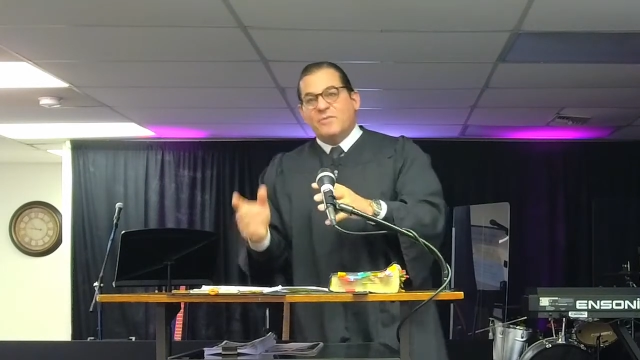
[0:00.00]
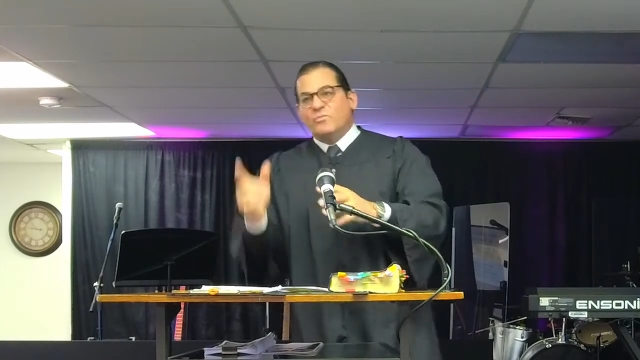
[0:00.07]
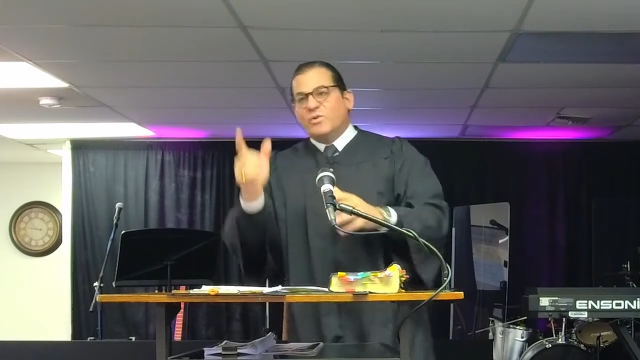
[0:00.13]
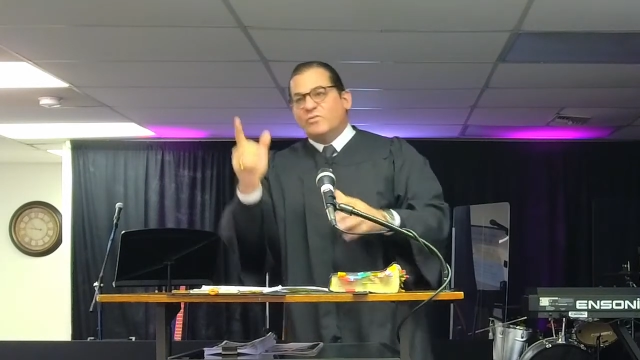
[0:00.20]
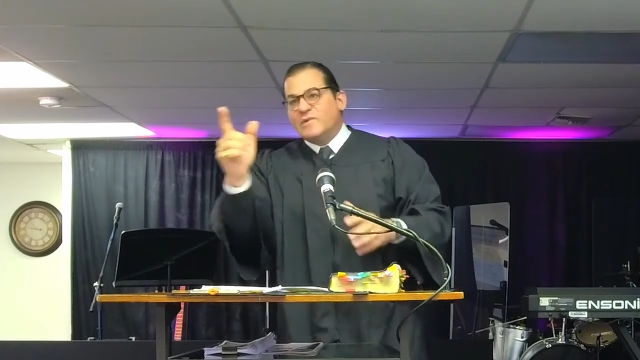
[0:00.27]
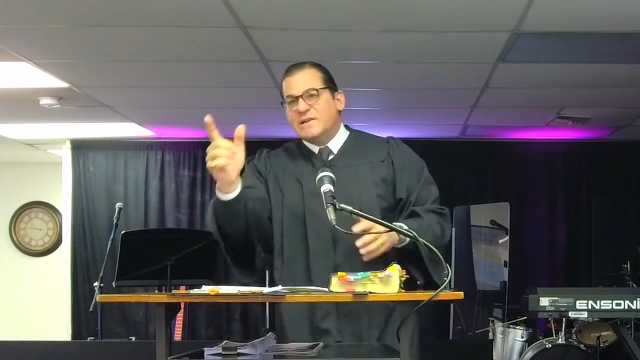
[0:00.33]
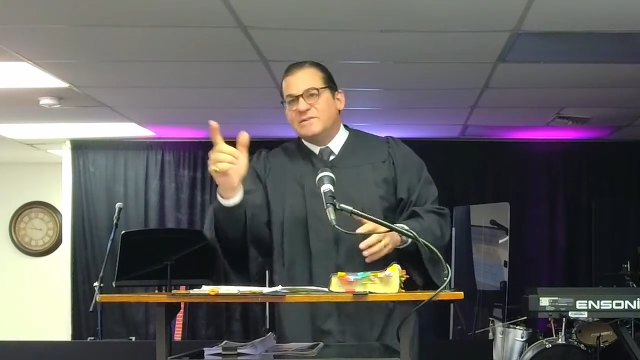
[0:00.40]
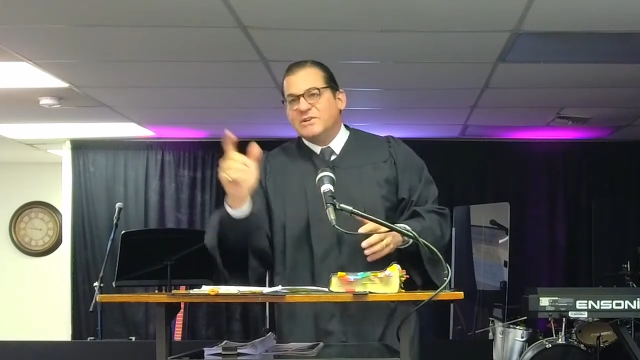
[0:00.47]
and
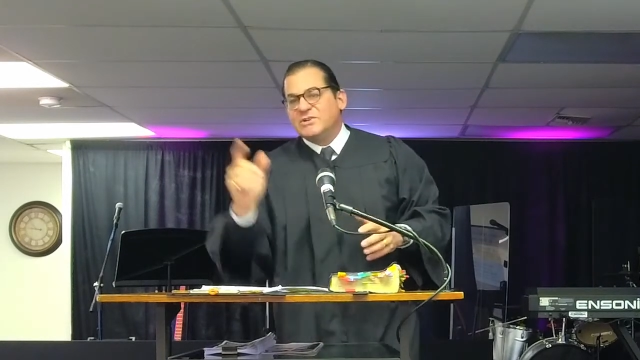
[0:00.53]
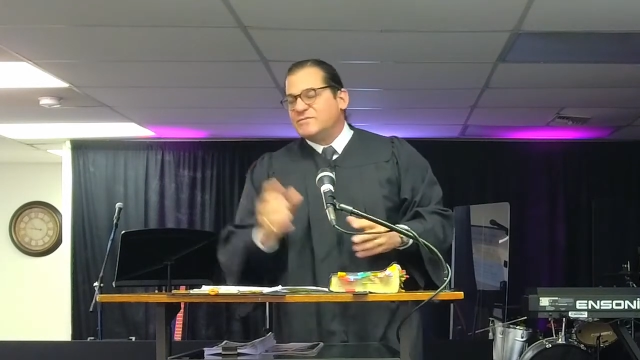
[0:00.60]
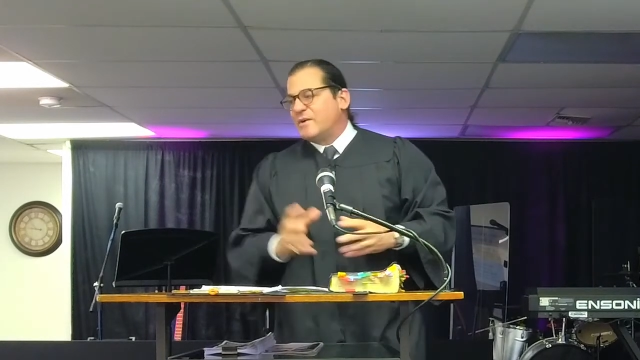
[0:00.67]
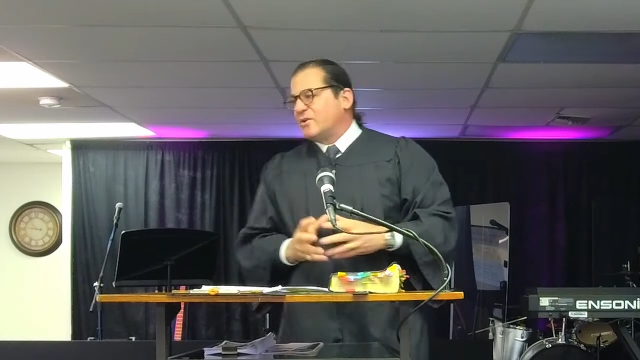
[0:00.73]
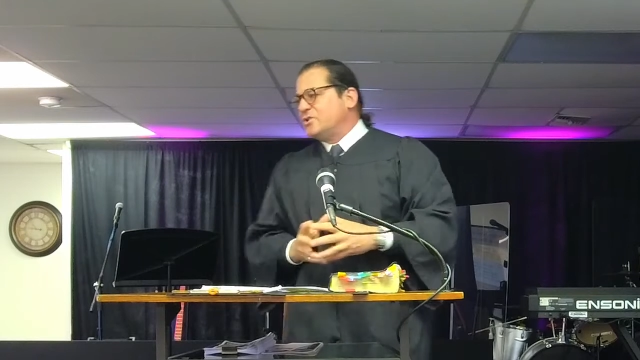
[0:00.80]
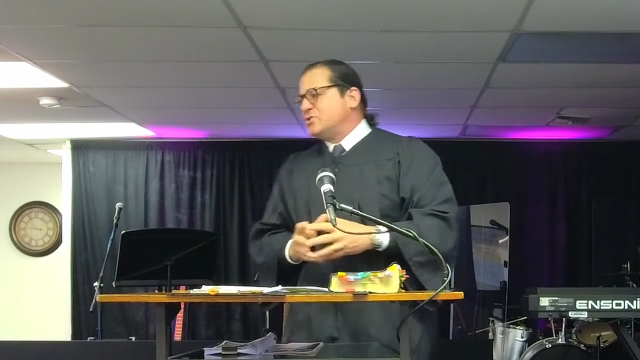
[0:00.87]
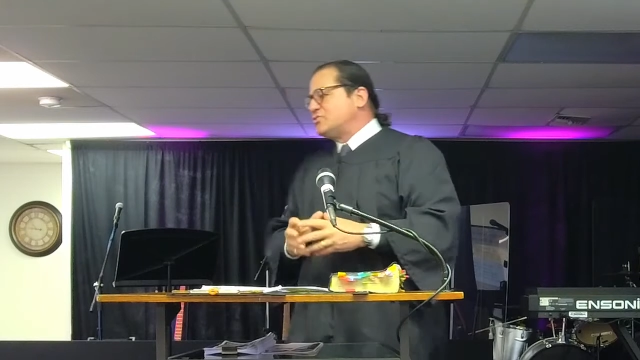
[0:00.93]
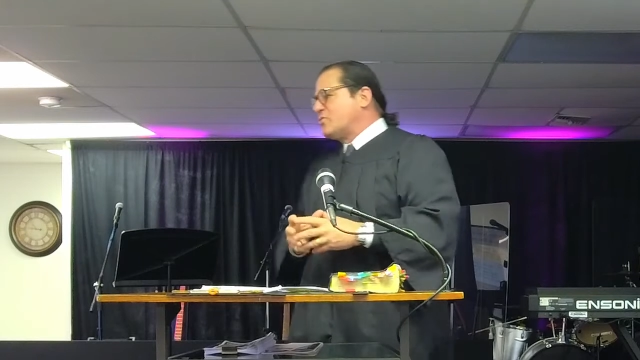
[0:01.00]
we'll read this
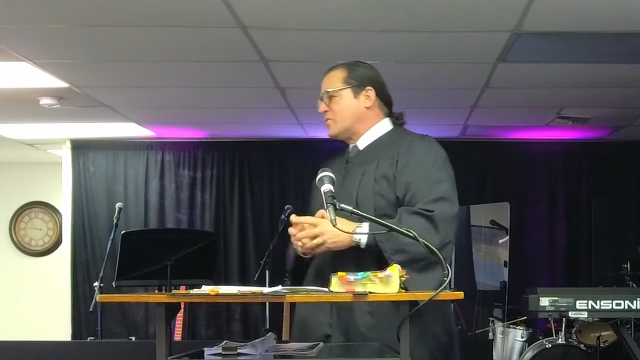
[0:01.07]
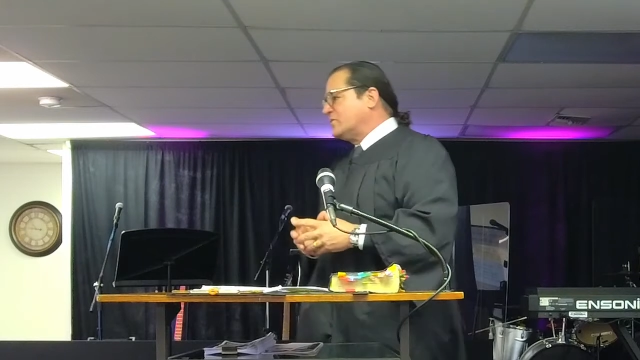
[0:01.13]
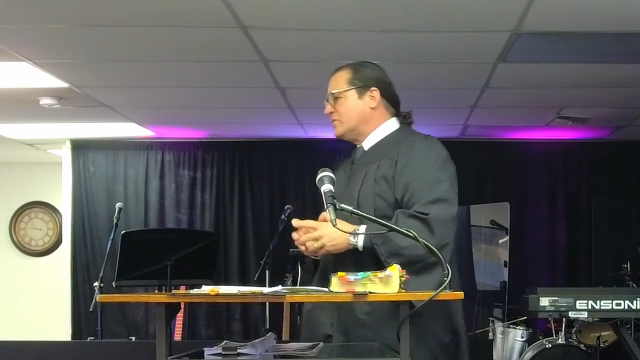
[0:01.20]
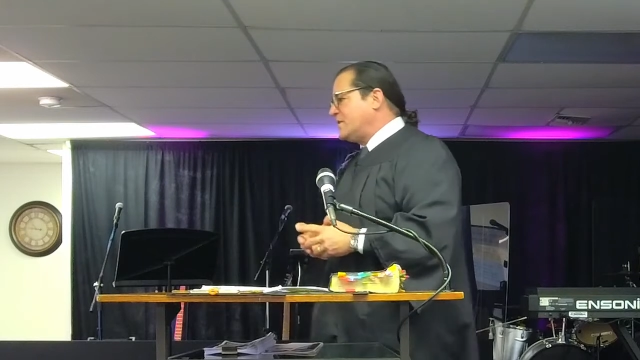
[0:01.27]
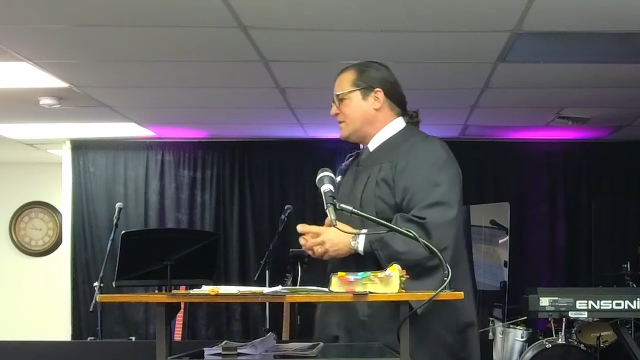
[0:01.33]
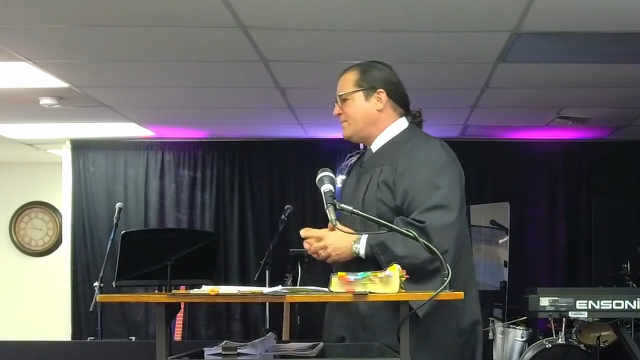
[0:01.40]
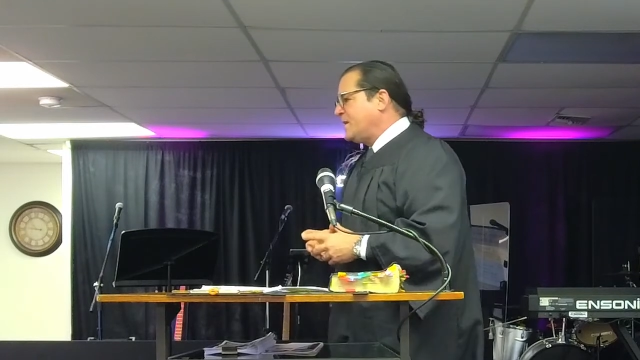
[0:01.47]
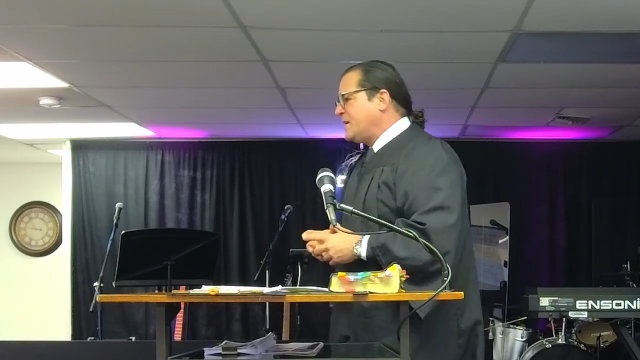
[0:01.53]
very
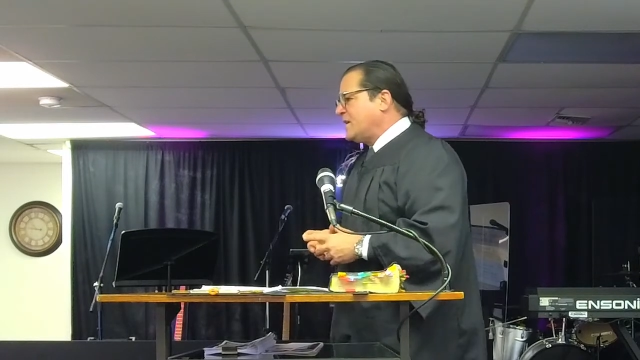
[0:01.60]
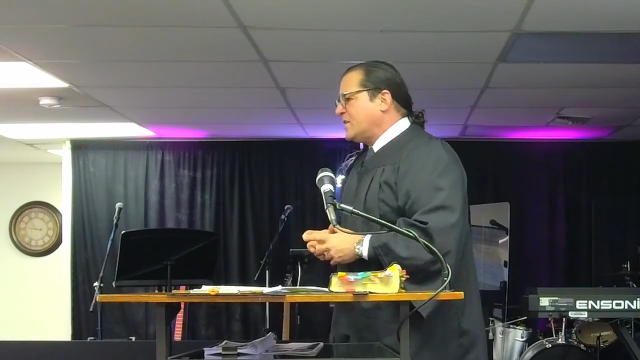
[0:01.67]
shortly,